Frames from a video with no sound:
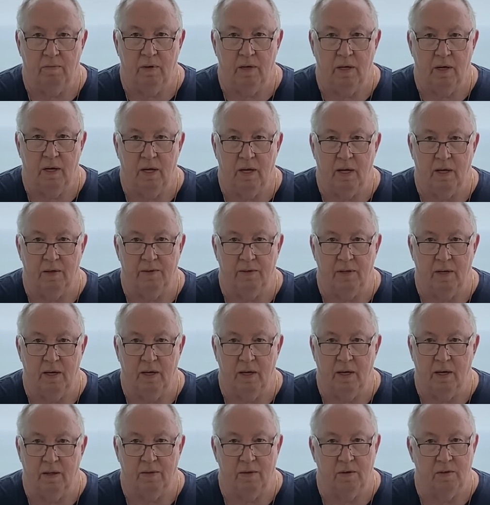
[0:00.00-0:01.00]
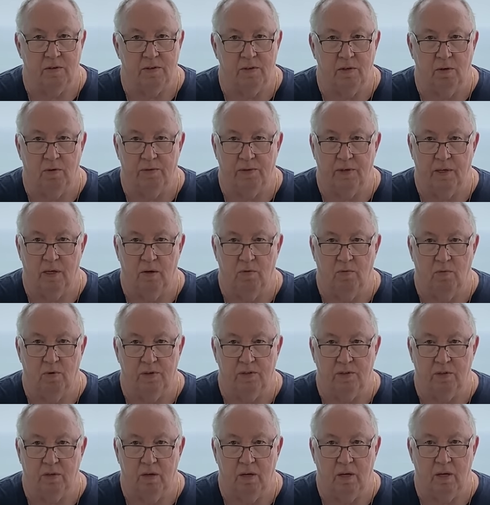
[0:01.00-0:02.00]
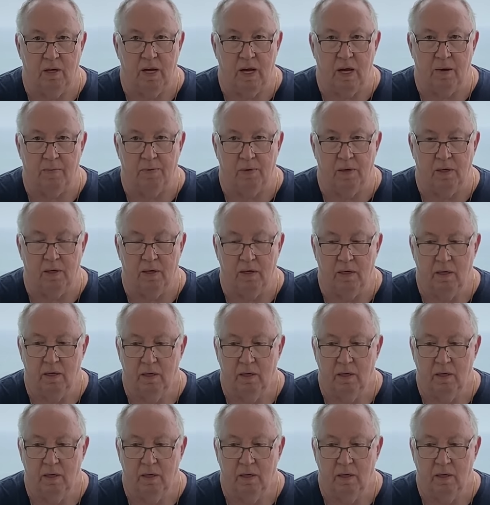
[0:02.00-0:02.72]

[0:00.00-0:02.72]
And I tell you, there's no telling what's going to happen